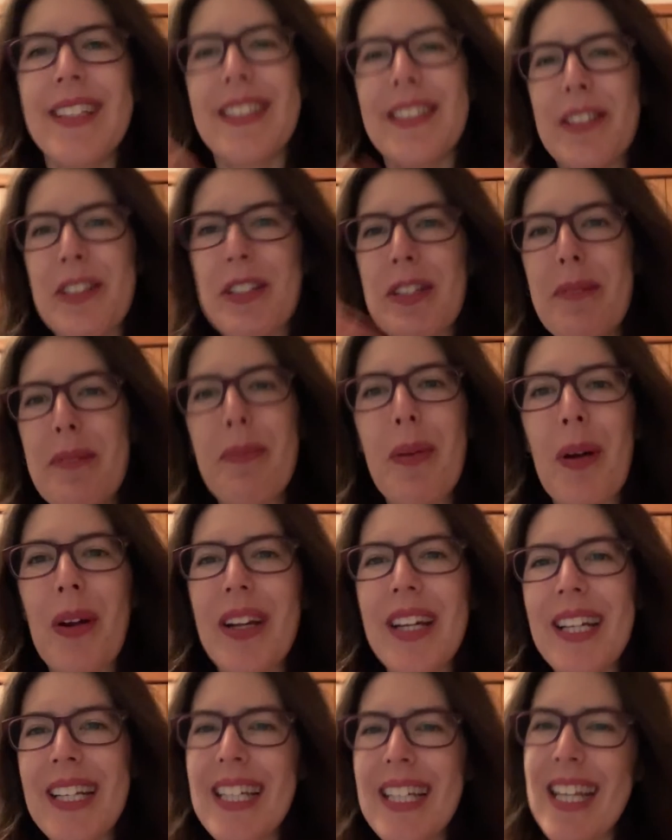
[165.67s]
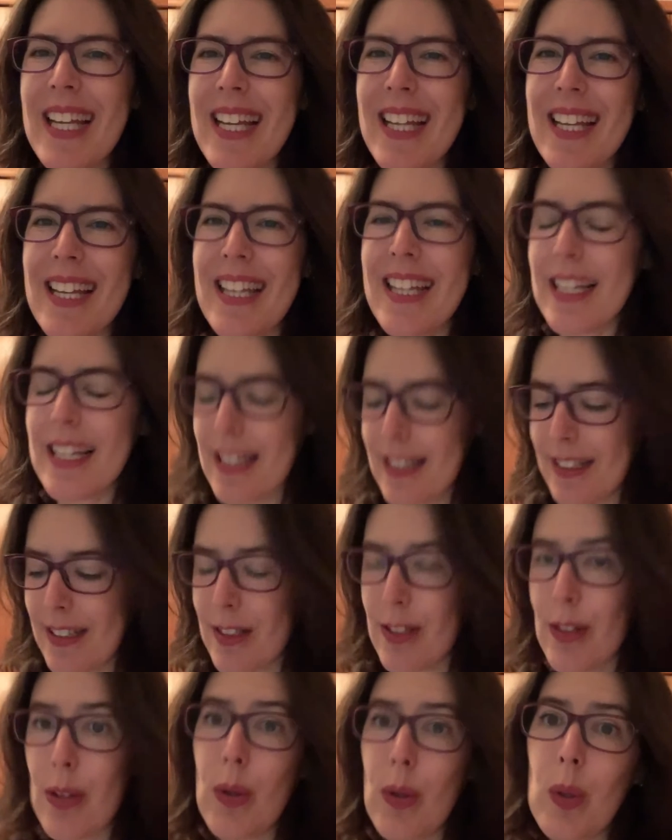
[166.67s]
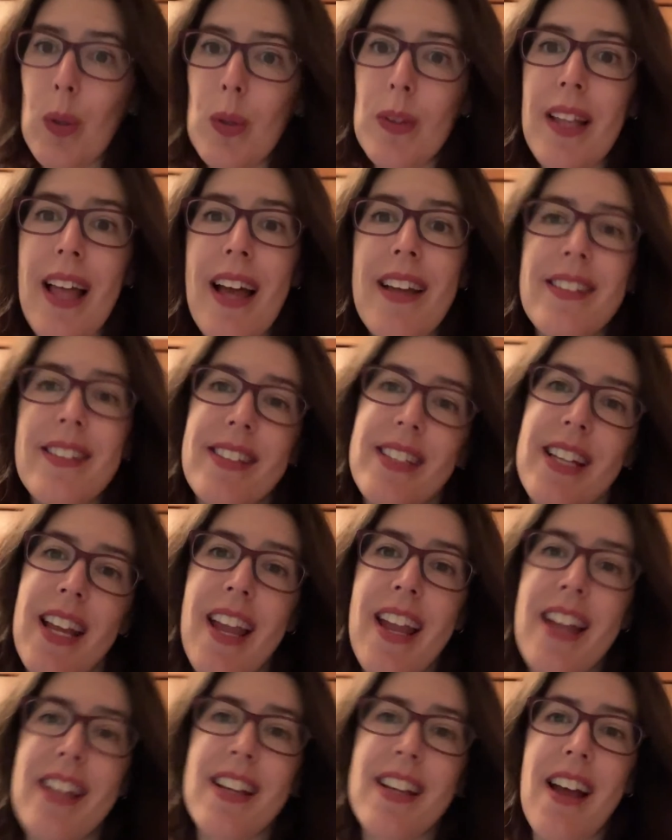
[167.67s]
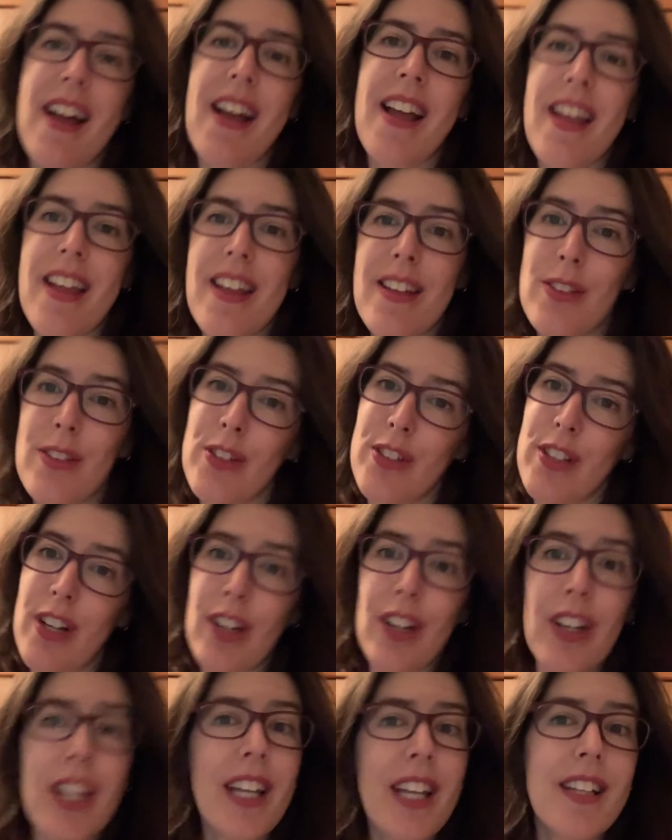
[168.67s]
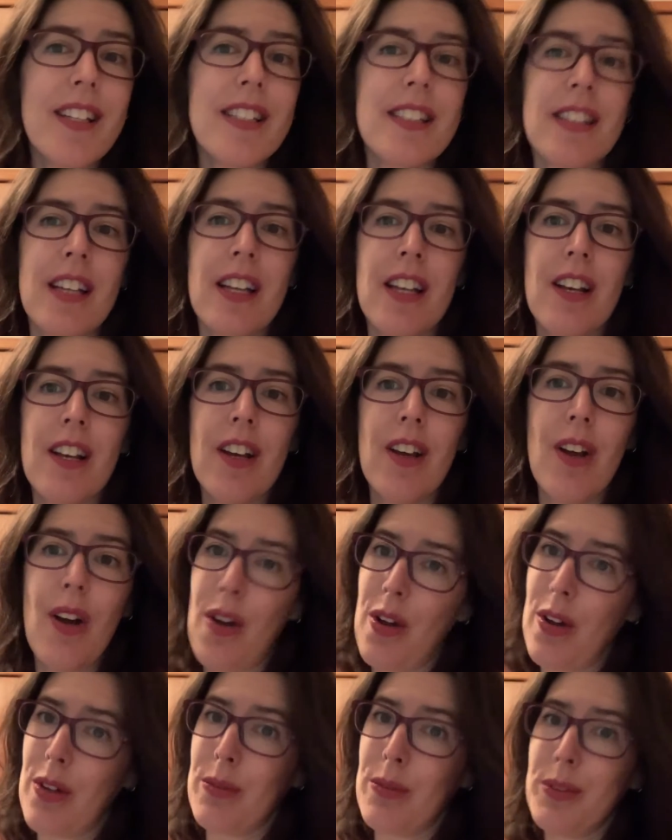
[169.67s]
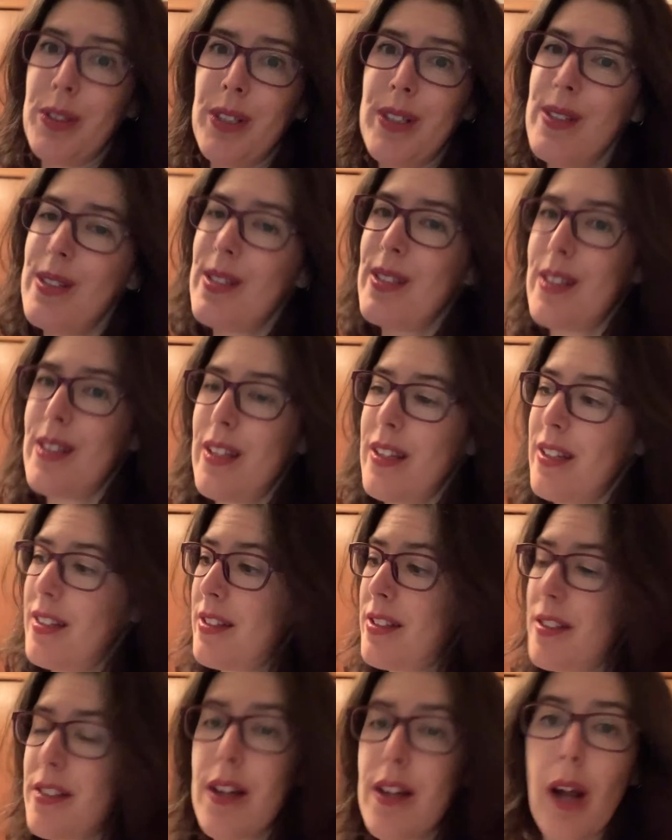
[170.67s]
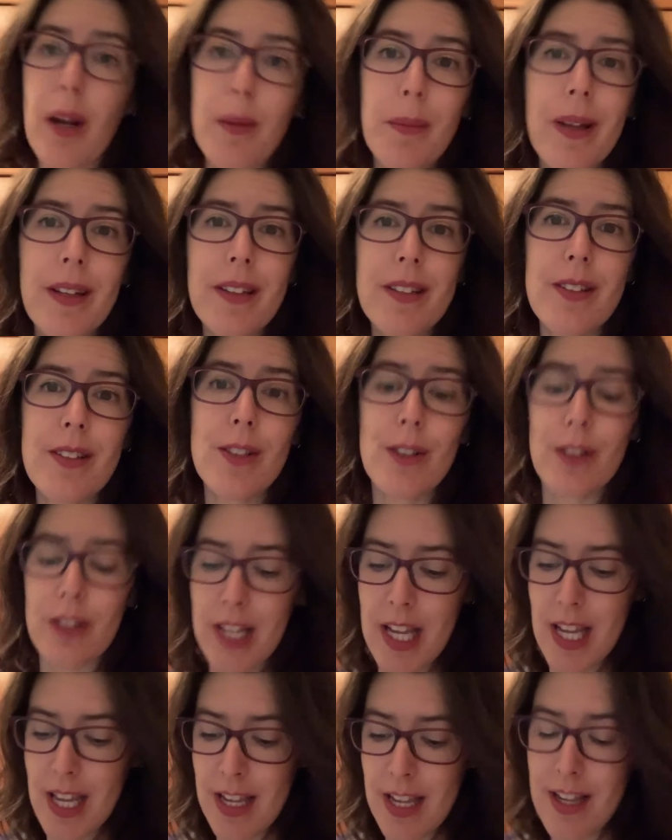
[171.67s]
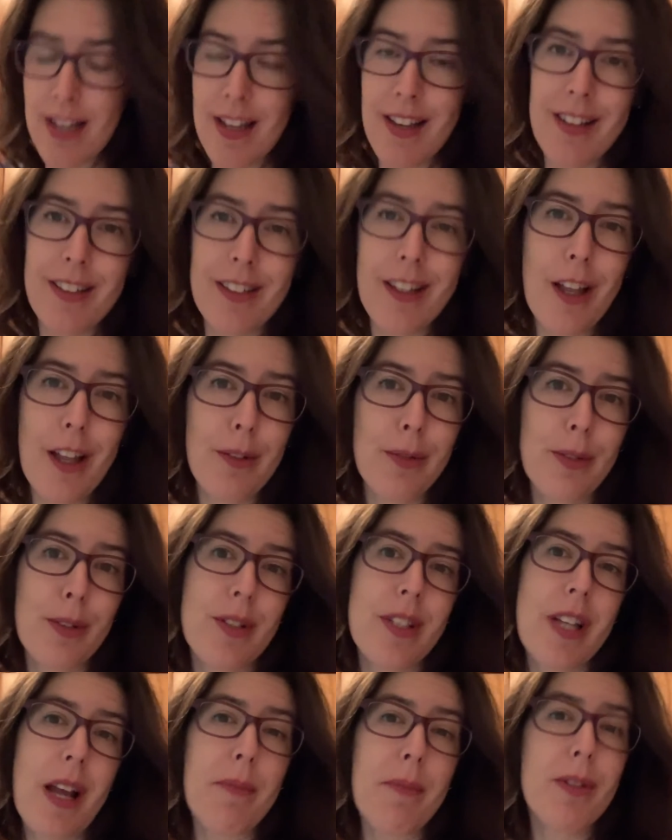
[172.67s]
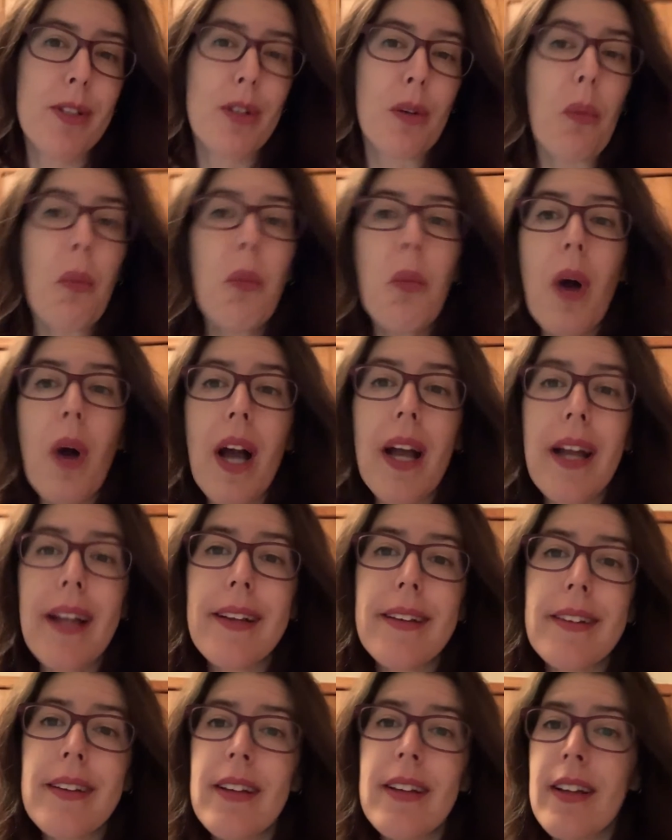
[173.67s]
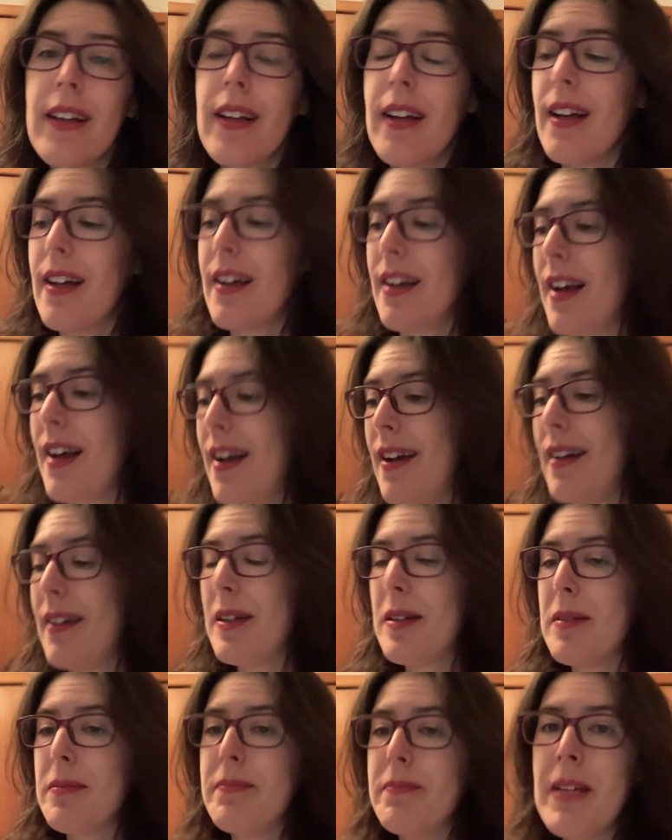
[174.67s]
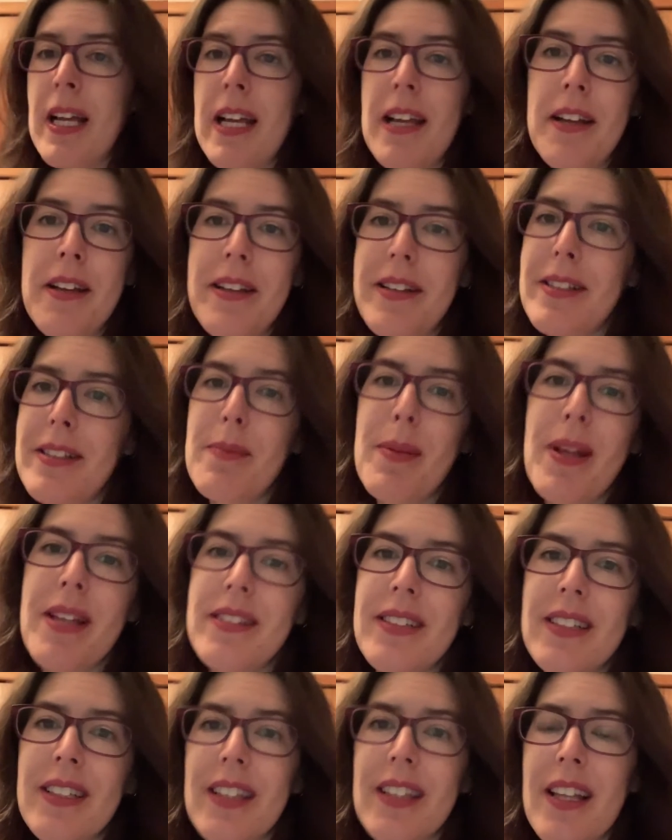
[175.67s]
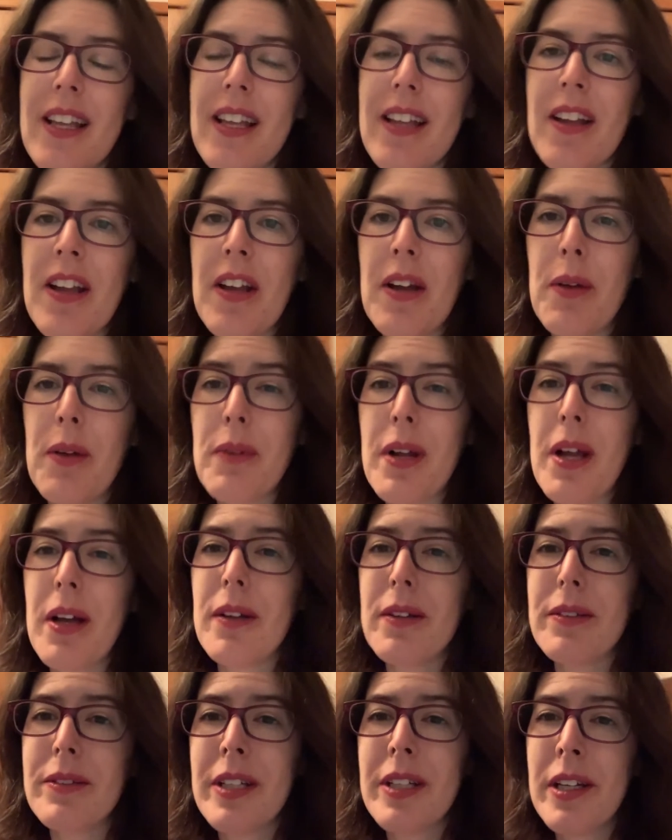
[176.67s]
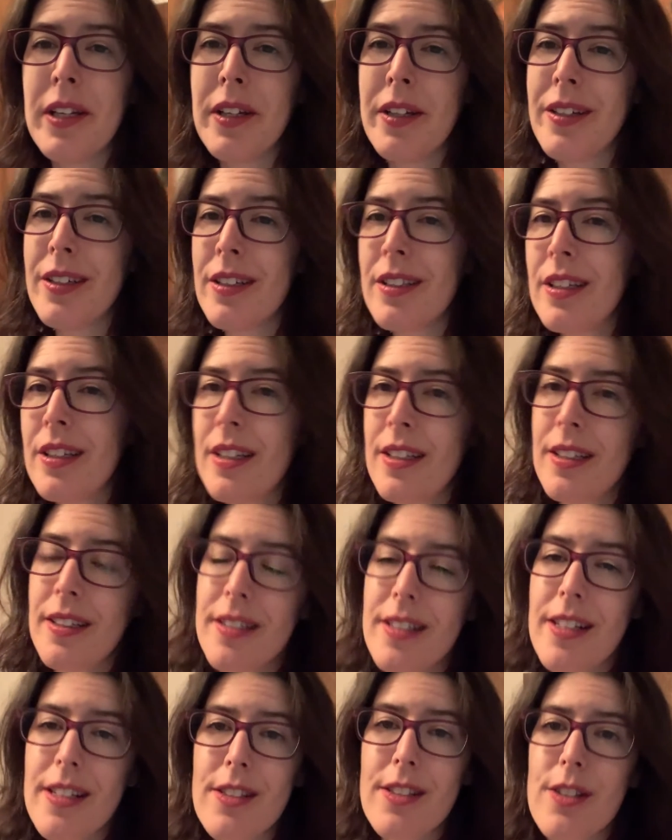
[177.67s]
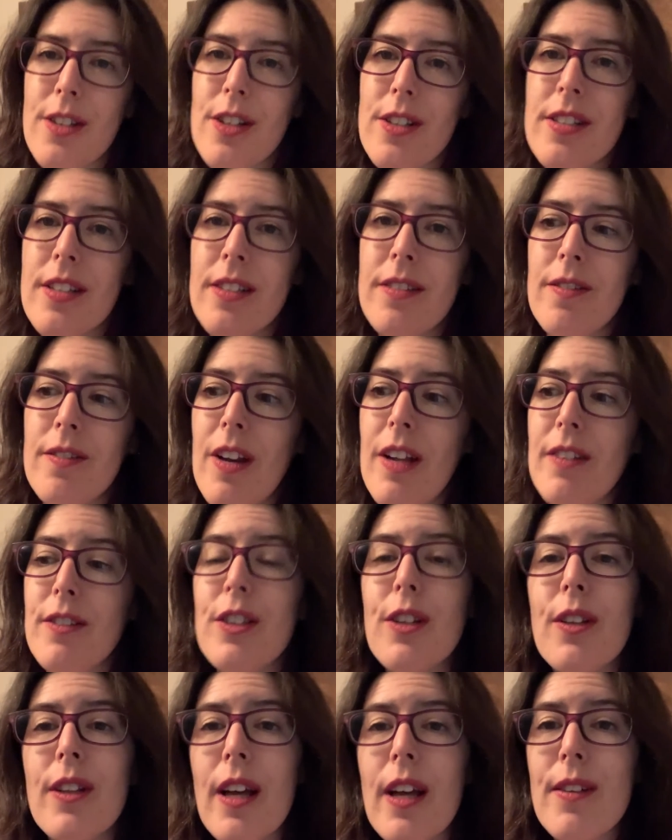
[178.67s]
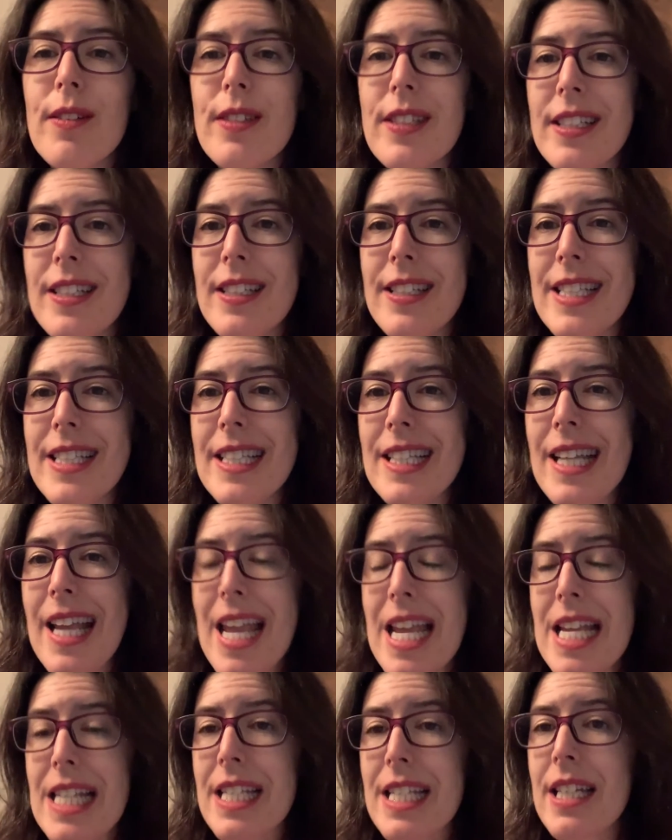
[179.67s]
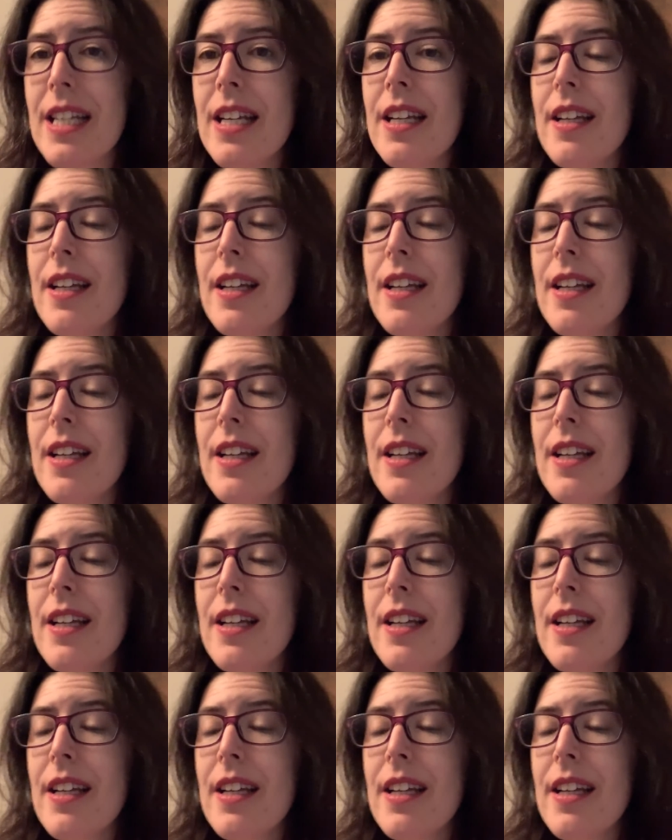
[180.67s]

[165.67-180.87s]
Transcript: Good morning! So last night I started Onwards, the Starbucks story. I got through chapter one. It's basically it starts in around 2008,